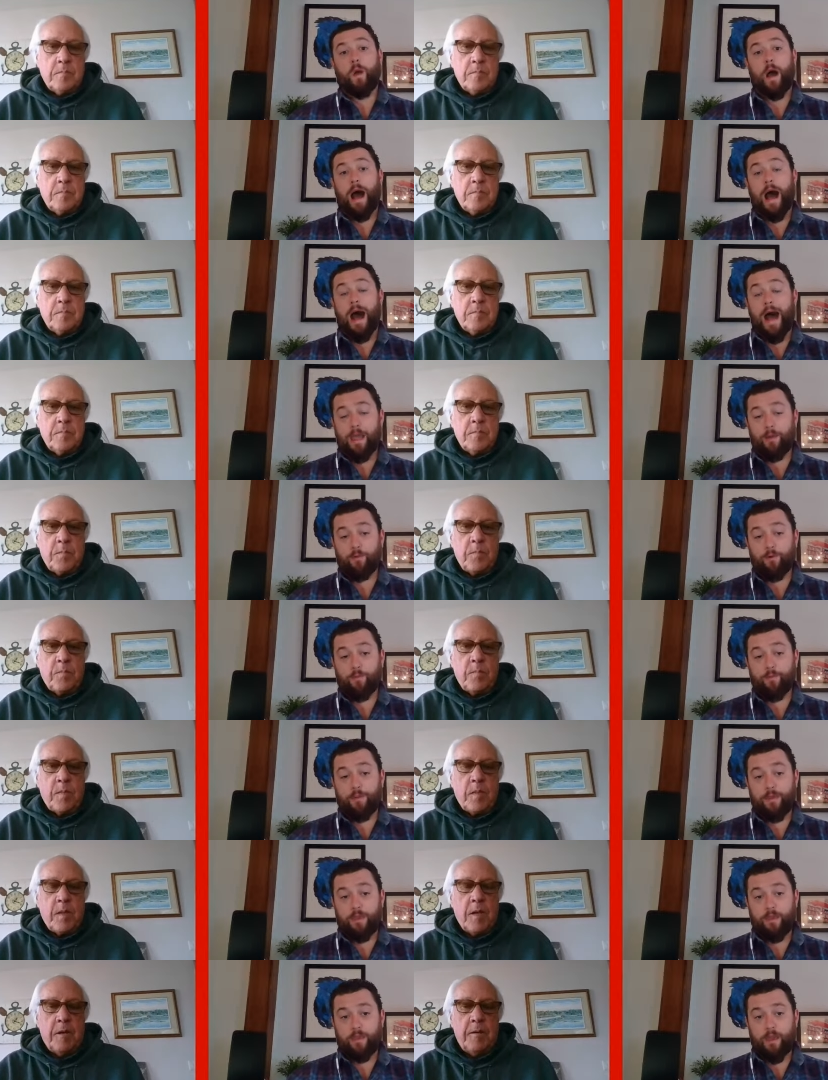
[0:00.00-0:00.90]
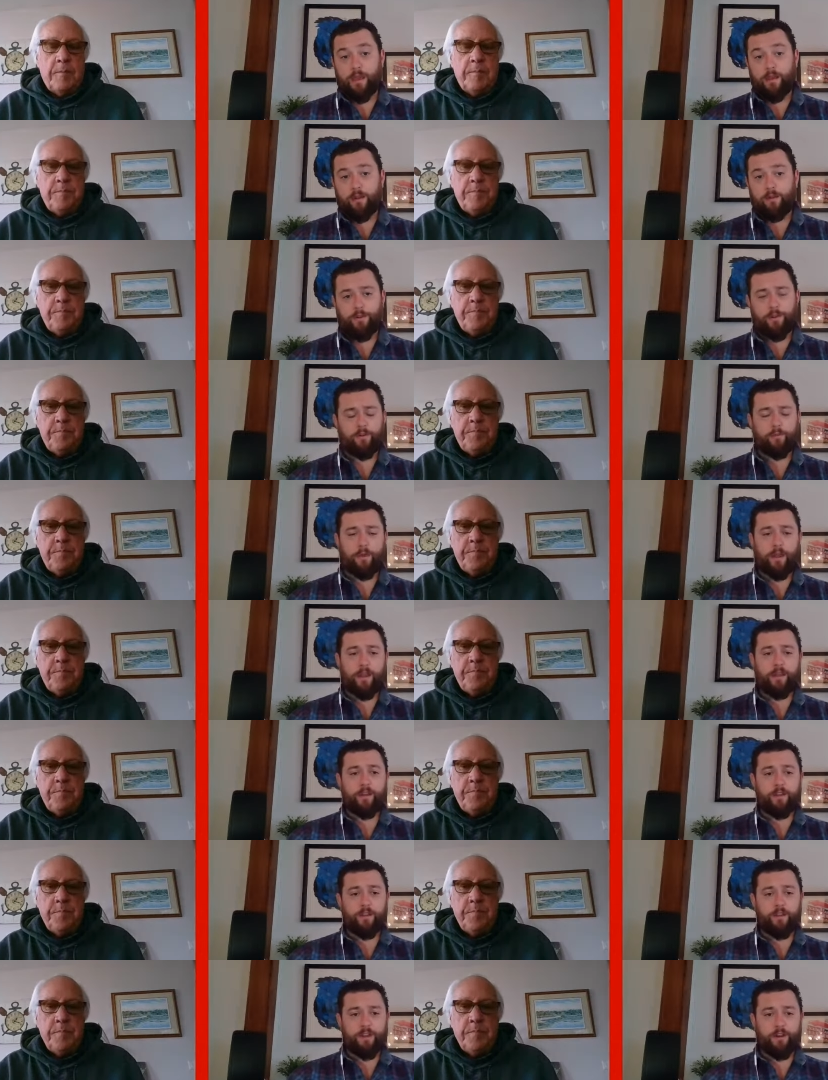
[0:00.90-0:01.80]
Speaker 1: I will be, I don't know, Ranger,
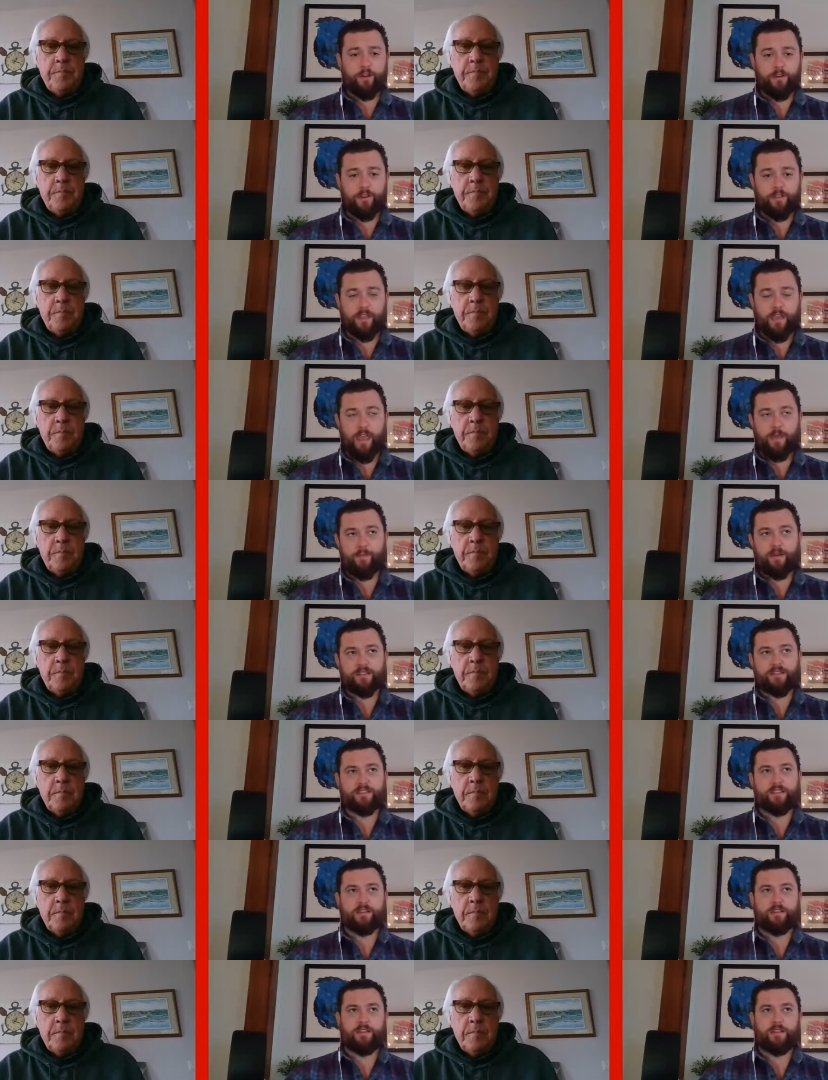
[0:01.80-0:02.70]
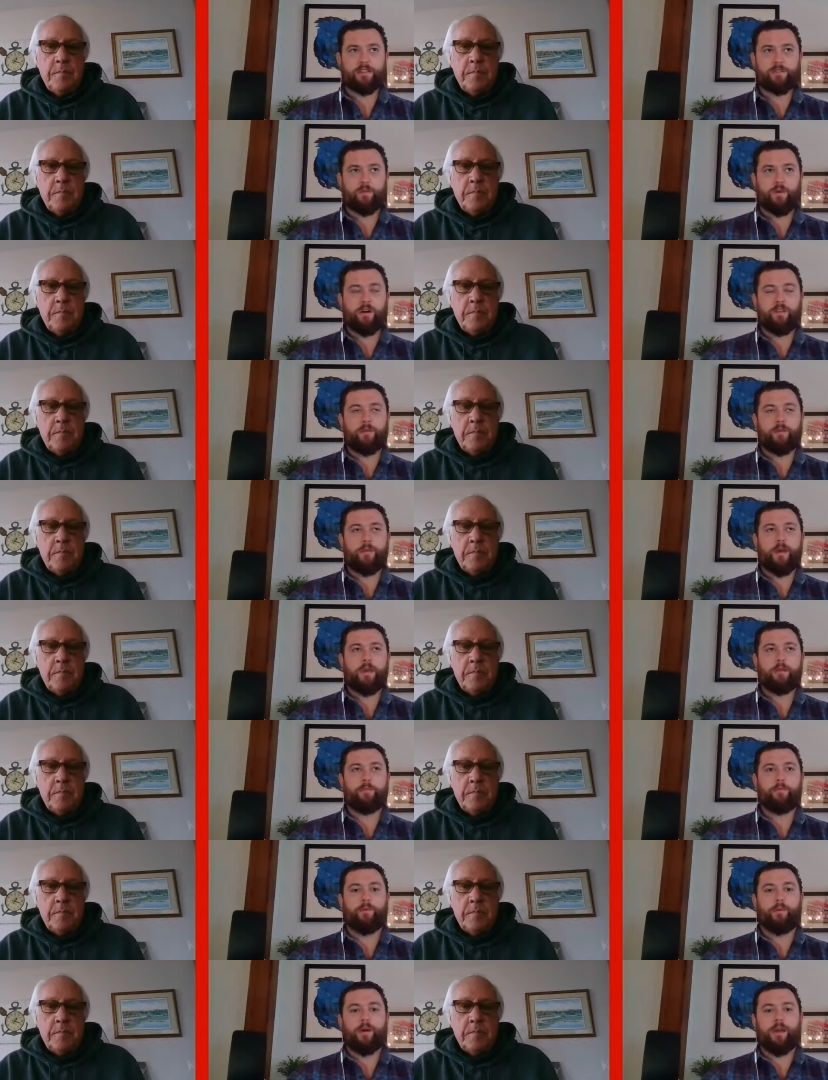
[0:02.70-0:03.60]
you're going to the game on Sunday as well. The
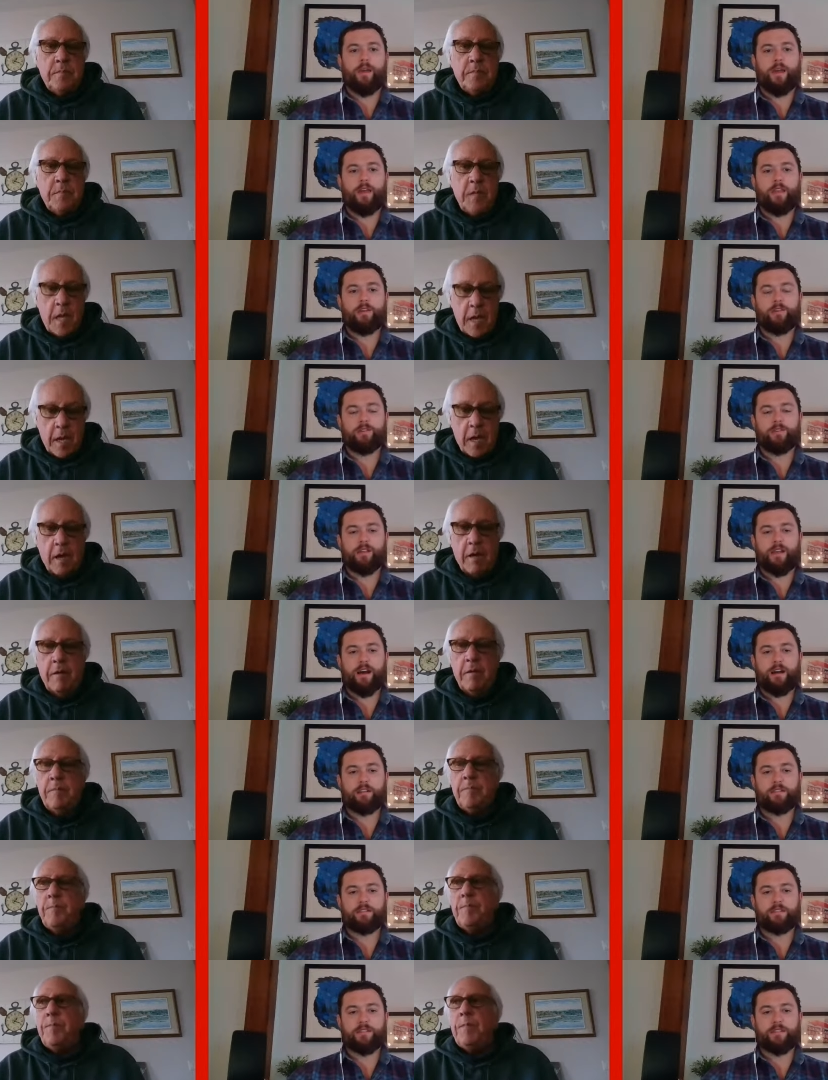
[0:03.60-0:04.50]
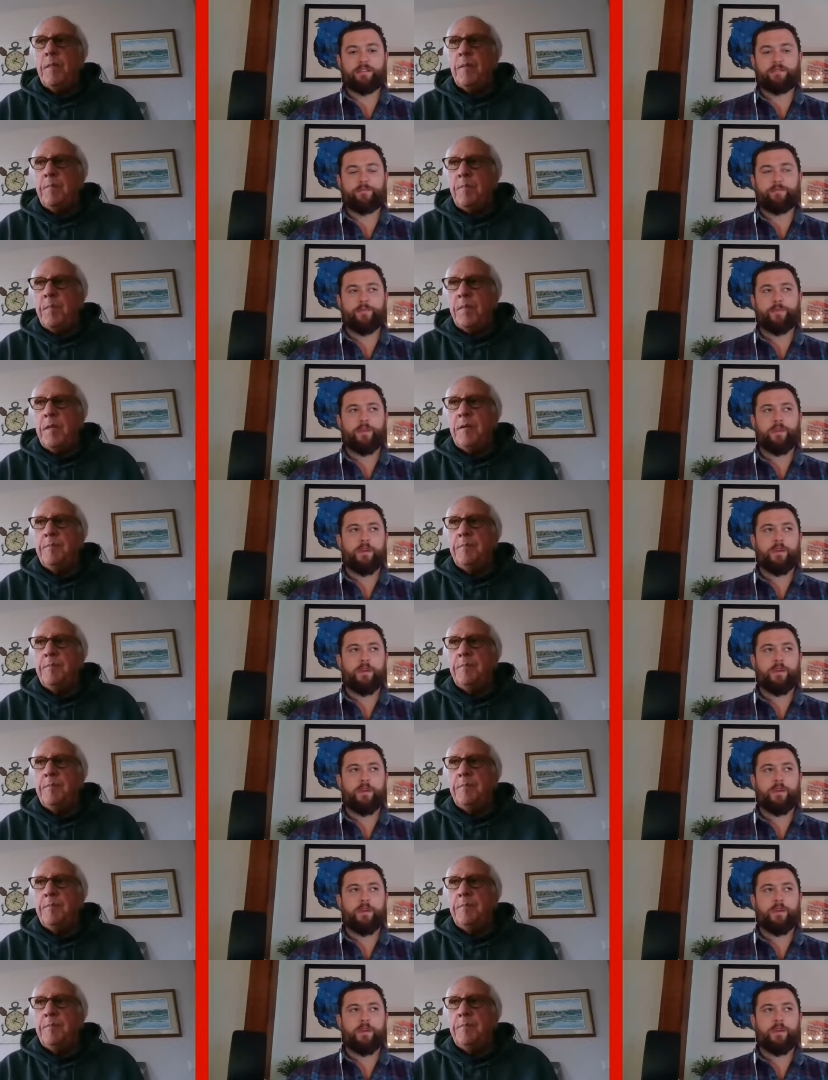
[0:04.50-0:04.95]
men play at yeah. Coliseum